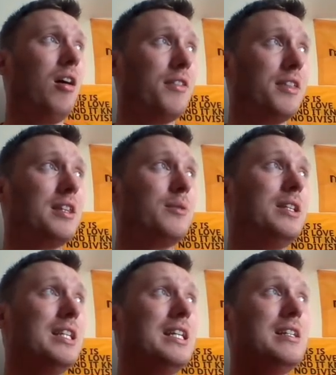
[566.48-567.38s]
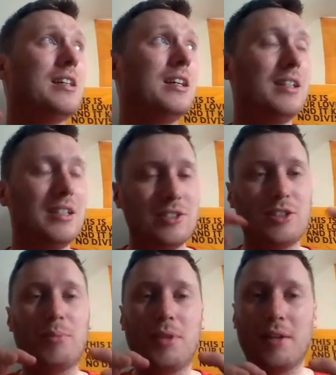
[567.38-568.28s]
I think that we need
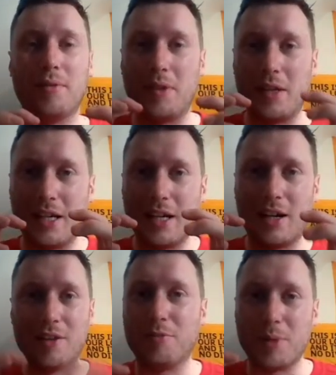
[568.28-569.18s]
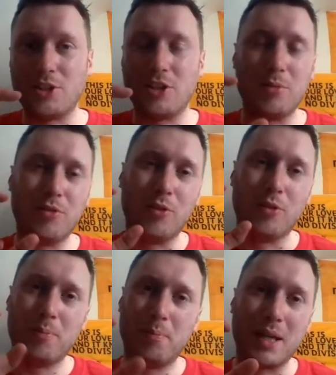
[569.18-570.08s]
something, I've mentioned it before,
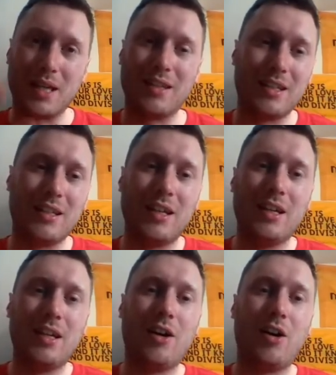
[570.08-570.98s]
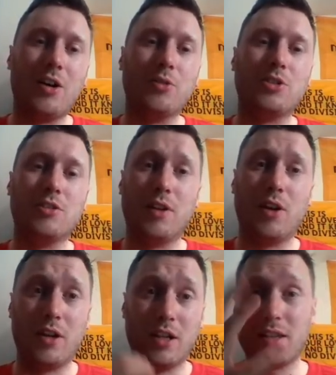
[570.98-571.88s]
bigger than Hi Ho Silver
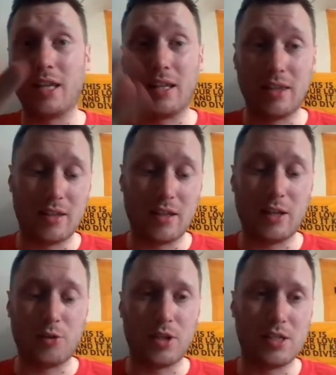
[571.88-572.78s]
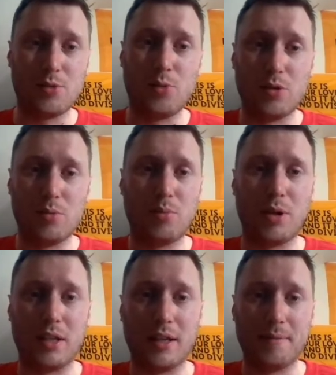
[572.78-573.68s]
Lining, and I think that the Liquidator would
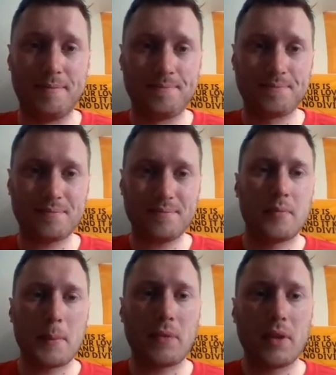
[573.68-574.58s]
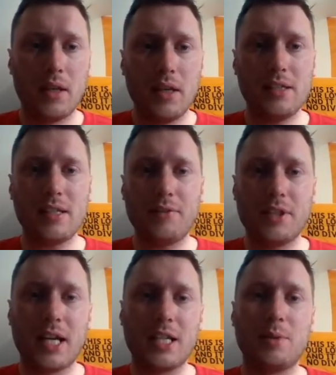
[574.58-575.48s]
bring that. Is having
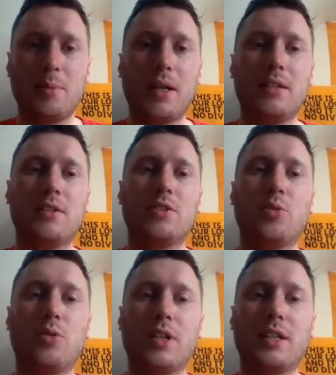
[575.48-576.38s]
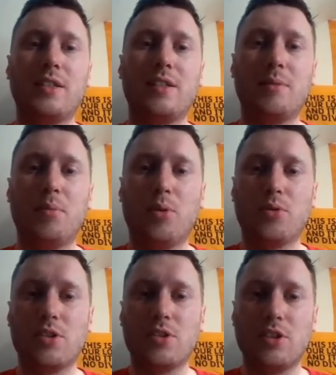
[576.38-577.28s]
academy players in the squad next season
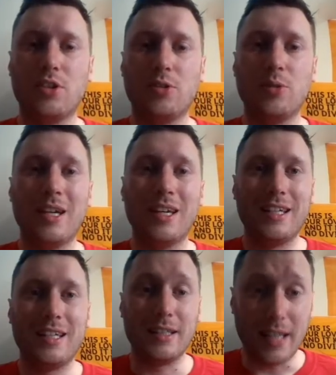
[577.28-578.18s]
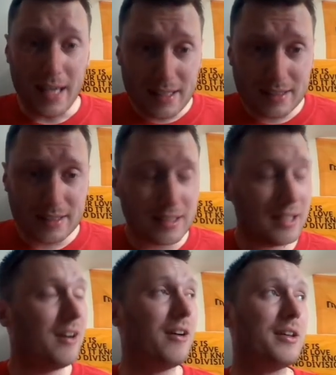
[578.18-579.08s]
important to you? Yes,
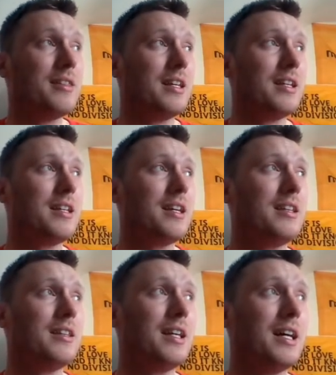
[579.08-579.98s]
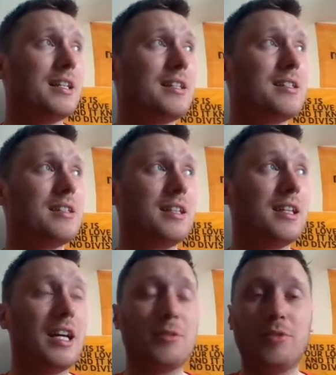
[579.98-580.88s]
I think that the
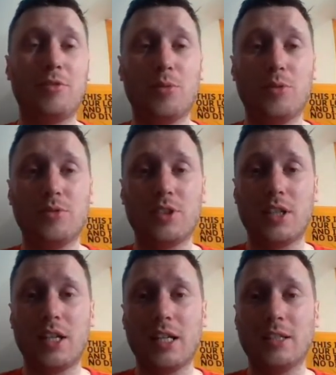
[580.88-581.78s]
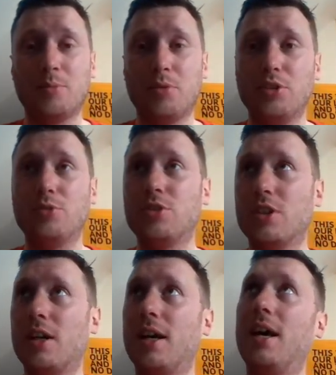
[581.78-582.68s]
academy for Wolves has produced
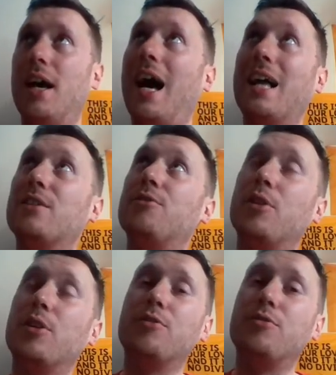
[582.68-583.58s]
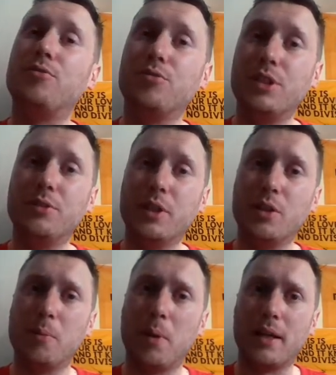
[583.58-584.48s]
a handful of really, really
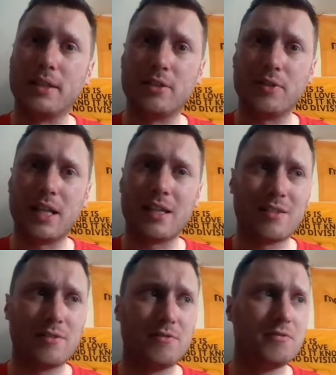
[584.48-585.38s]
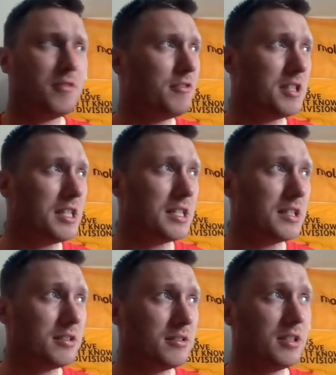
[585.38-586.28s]
good players over the last 15
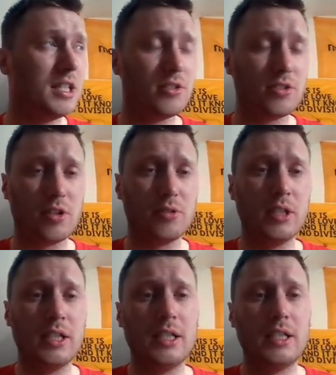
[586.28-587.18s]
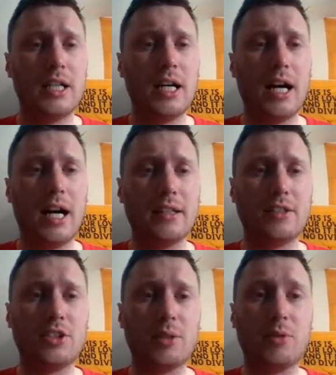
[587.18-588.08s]
years or so, and it's
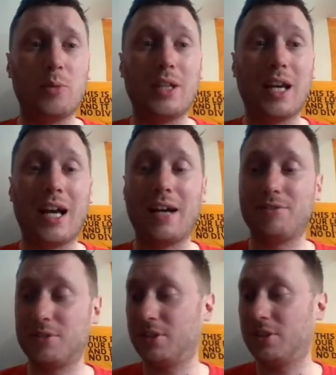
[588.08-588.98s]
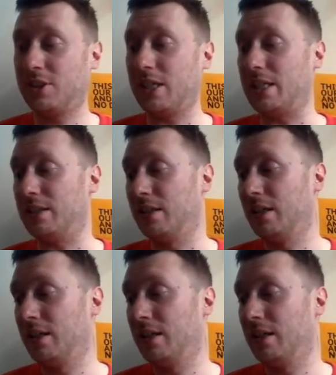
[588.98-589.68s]
a shame that we haven't seen,